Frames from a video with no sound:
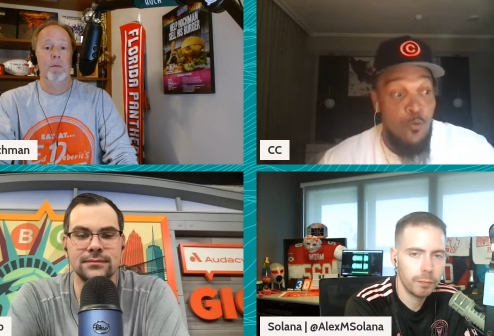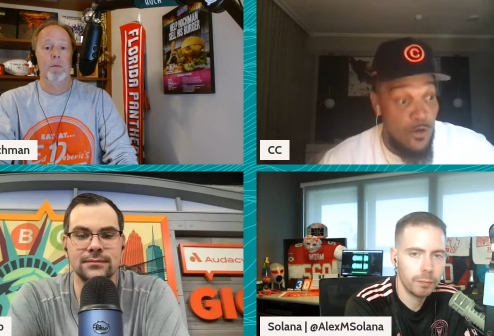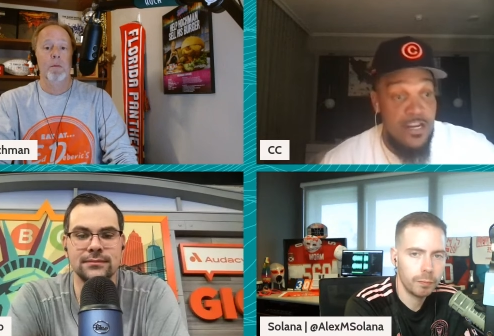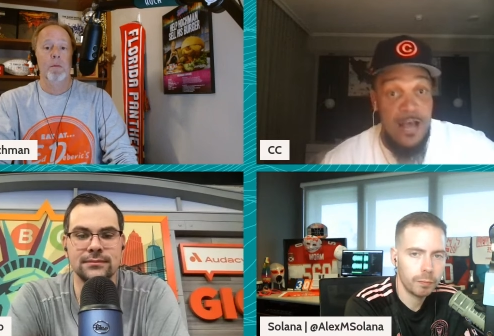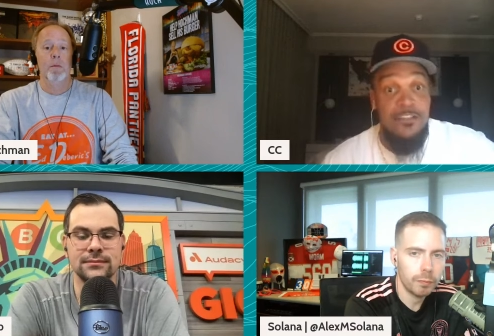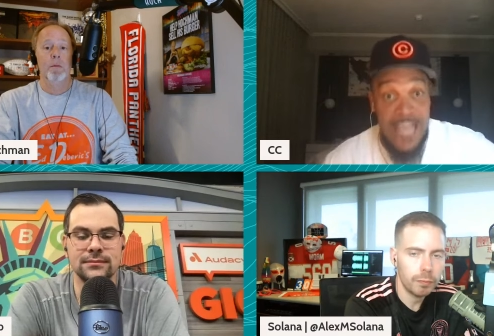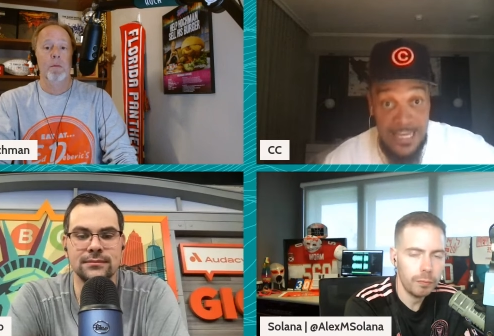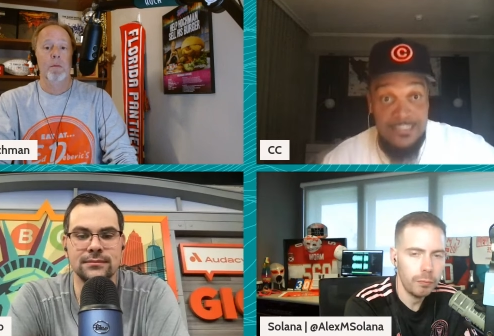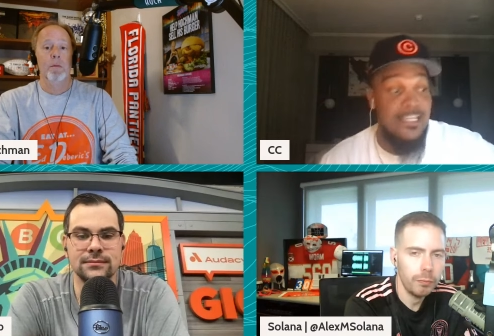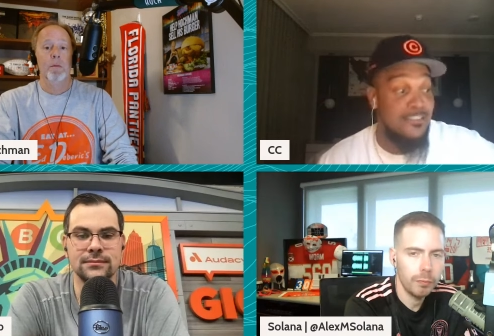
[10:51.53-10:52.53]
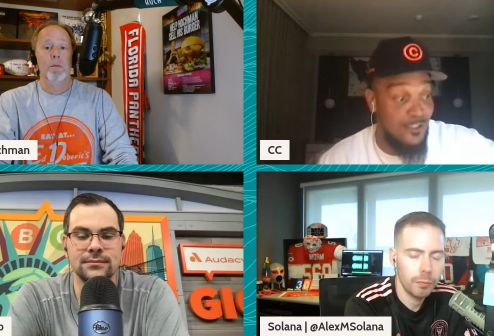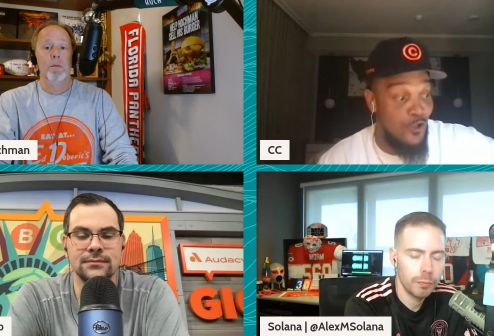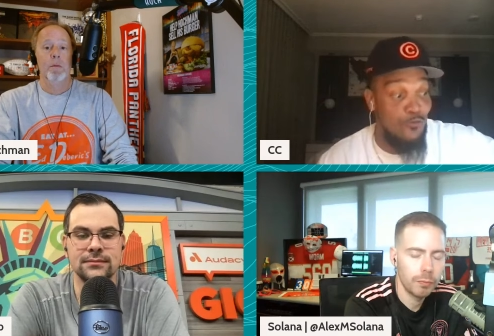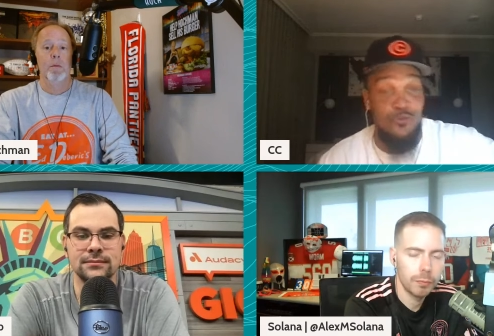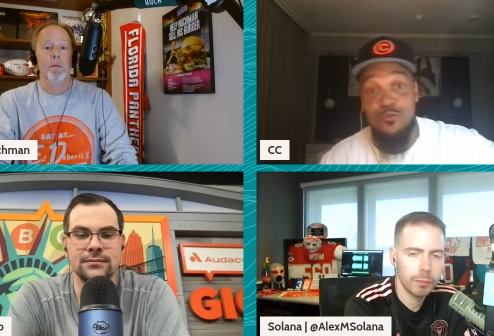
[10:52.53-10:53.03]
Speaker 1: Where now Dallas has to
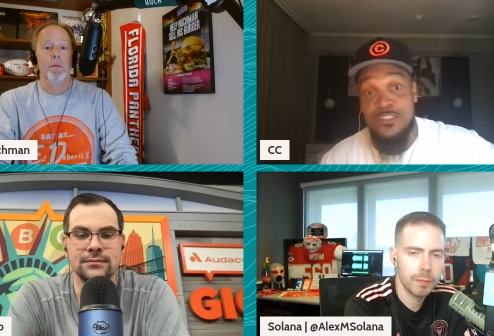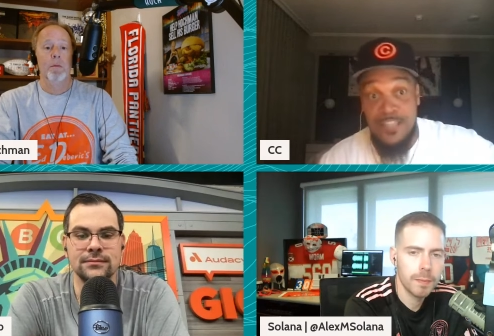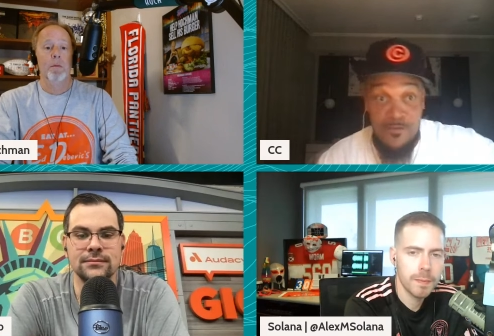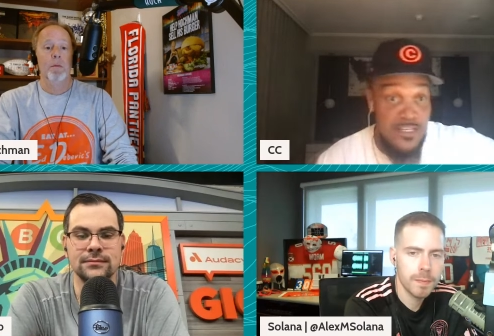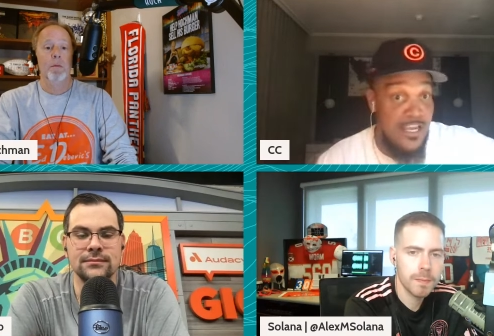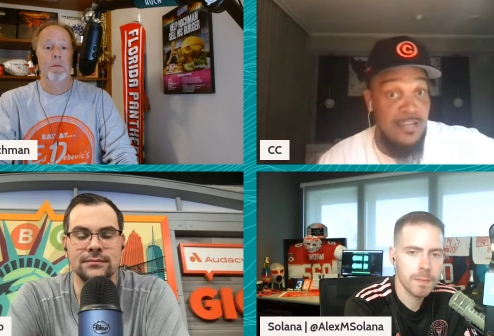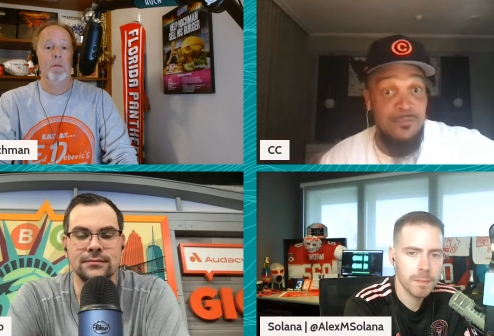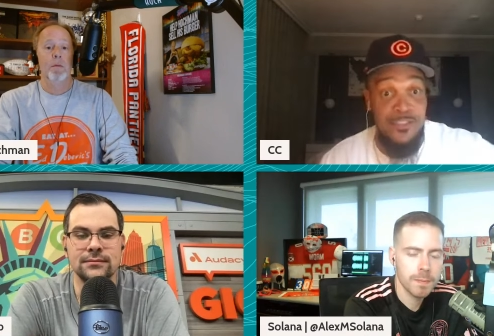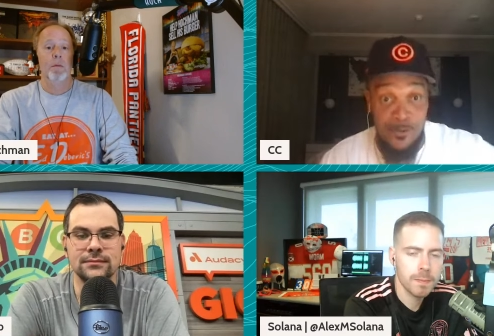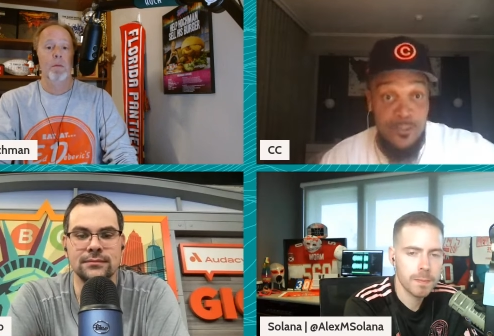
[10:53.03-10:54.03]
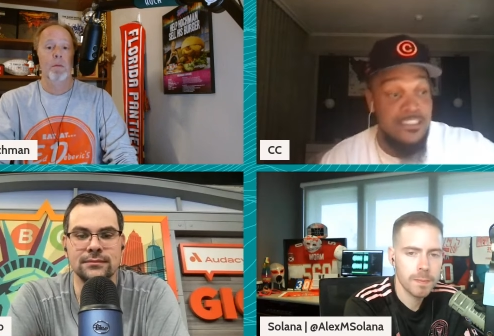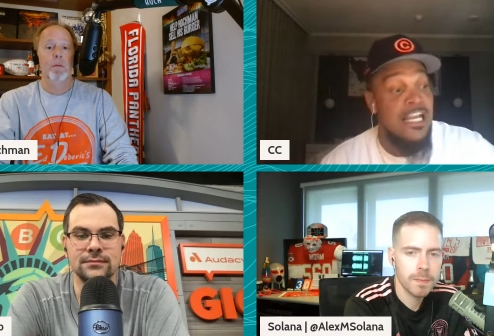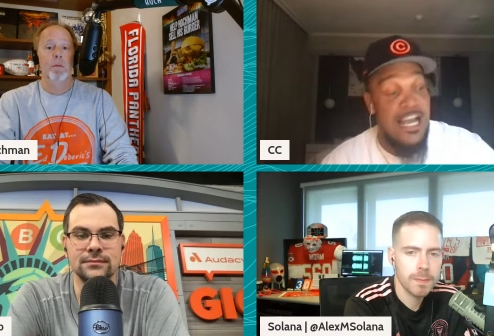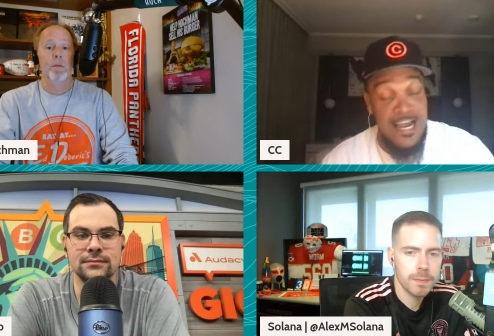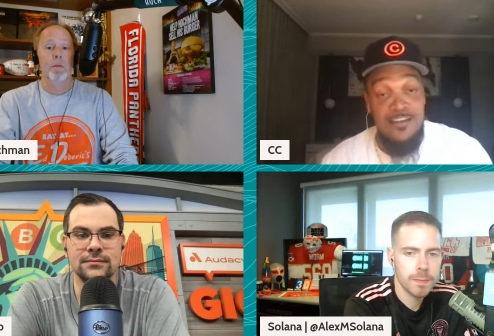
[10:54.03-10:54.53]
go through seven game series,
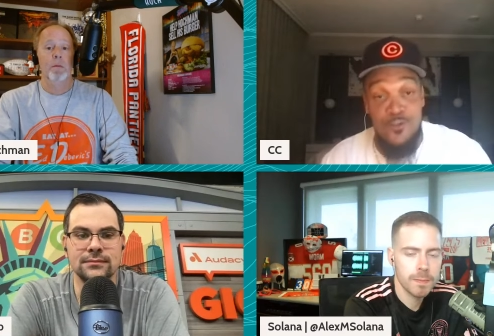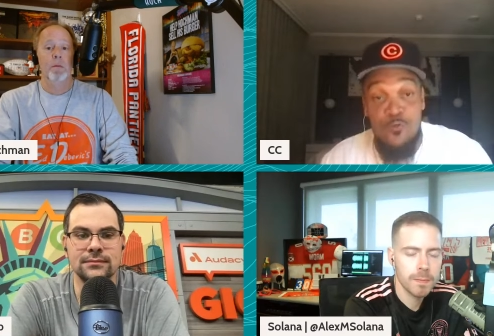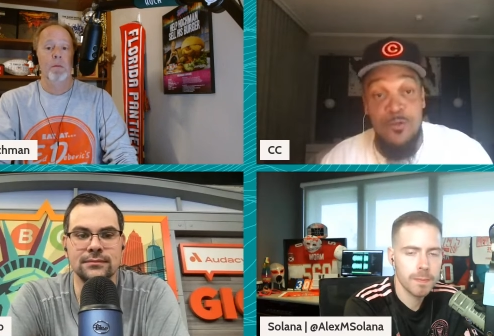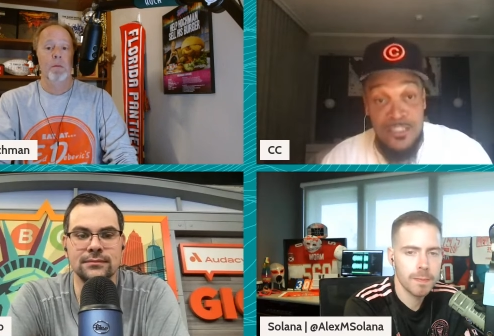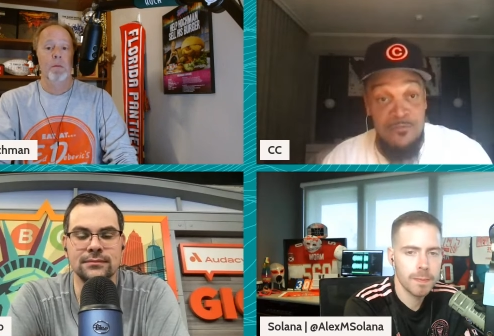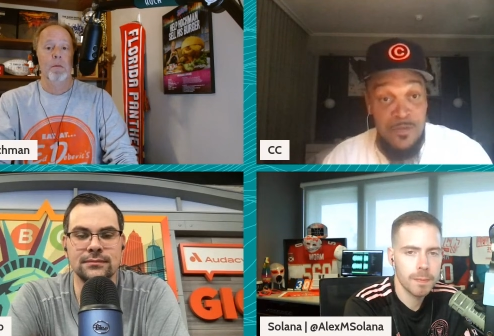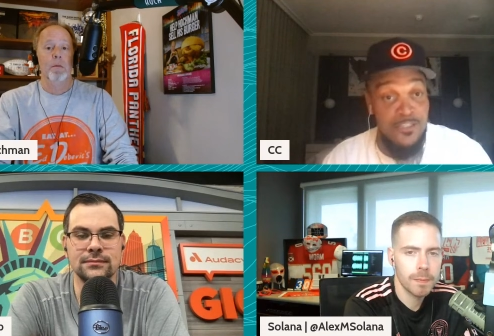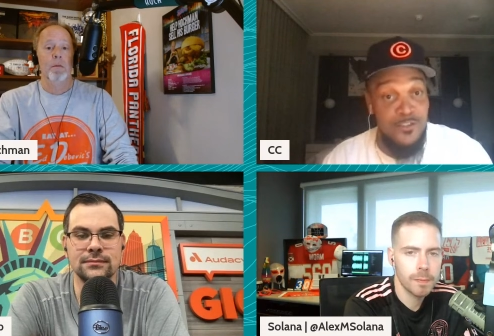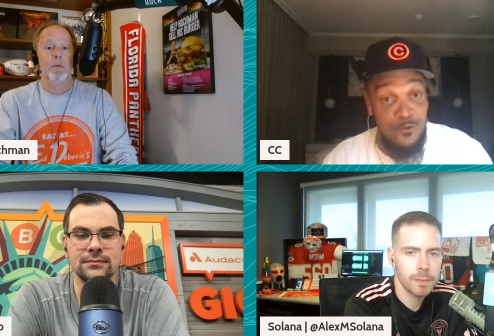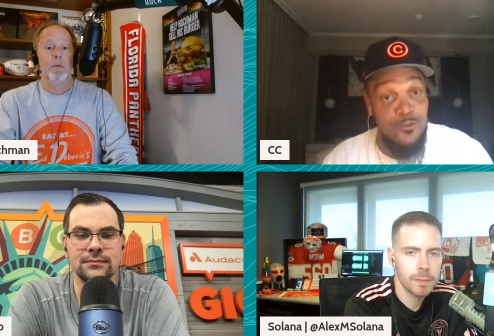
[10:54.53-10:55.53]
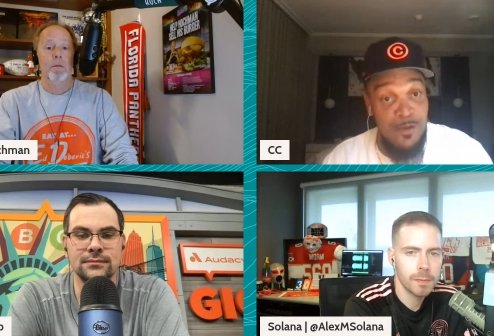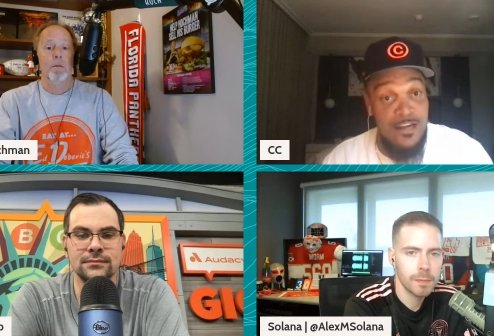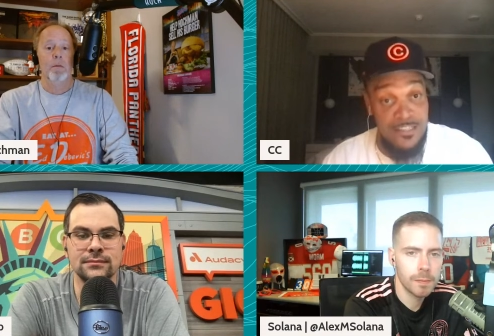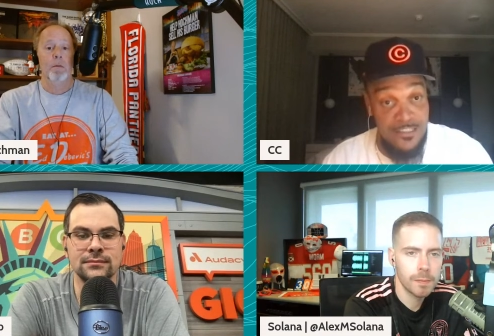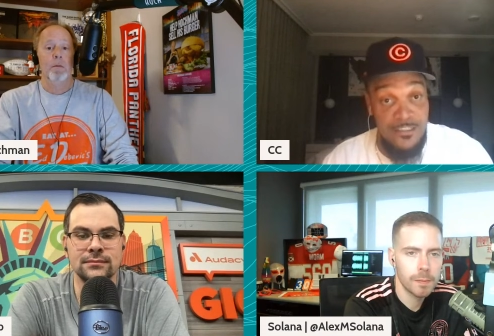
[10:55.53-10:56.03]
and I do believe Minnesota's about
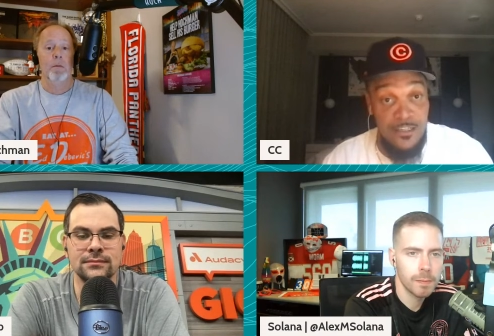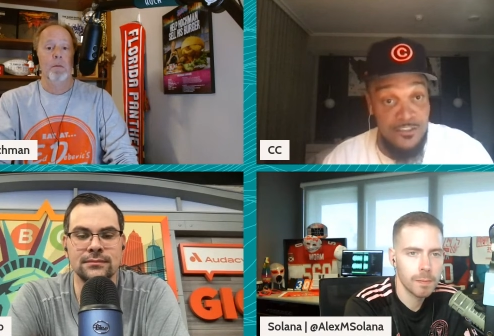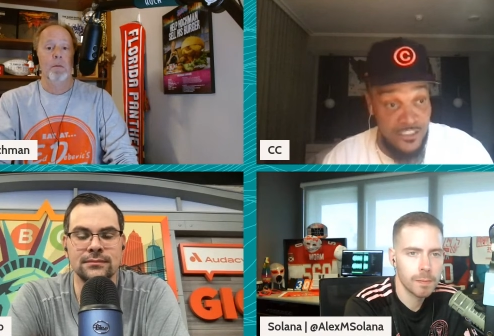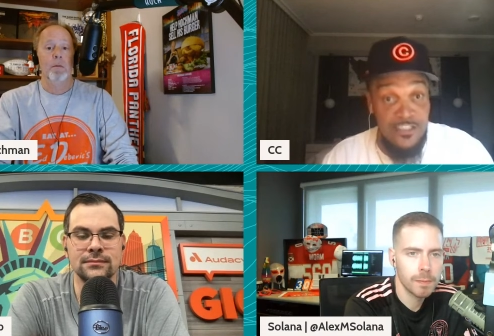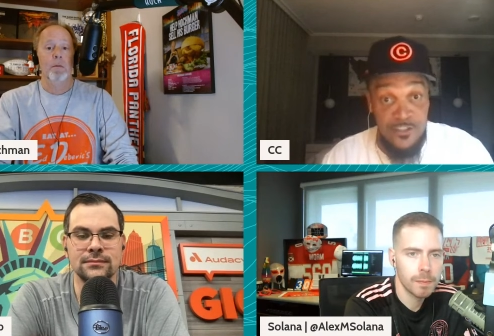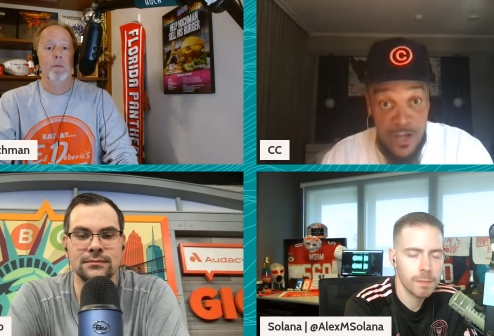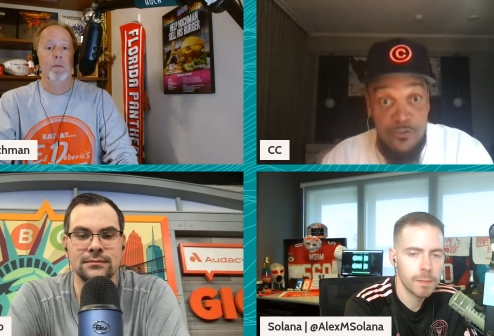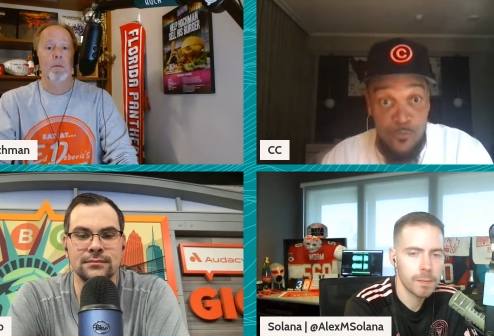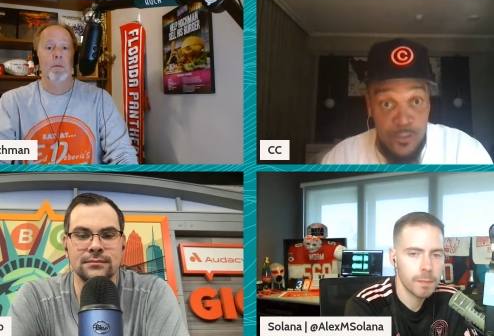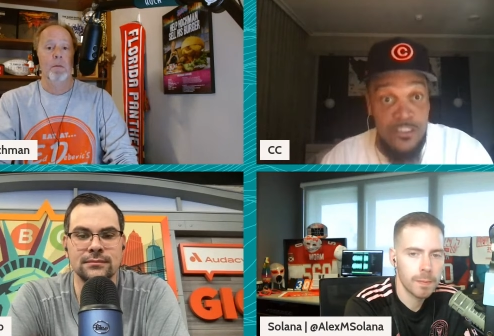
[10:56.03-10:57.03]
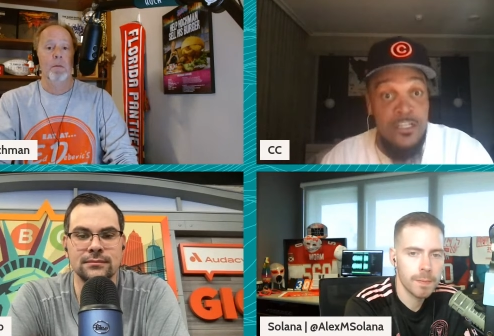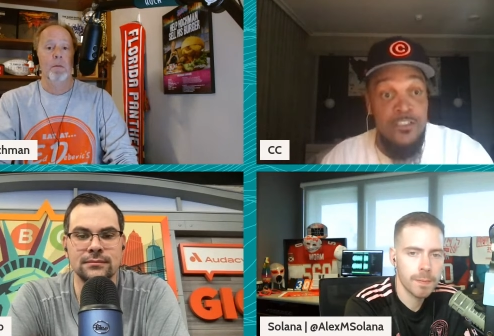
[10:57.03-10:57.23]
to uh, steal another one.